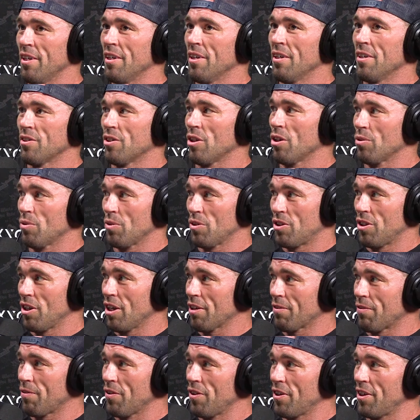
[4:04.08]
So I was with
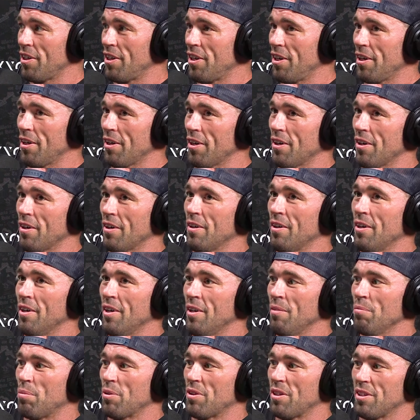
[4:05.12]
Chuck ah. for a year,
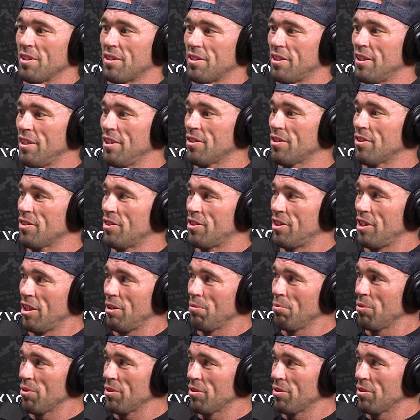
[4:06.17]
but then Cesar's Gym wow.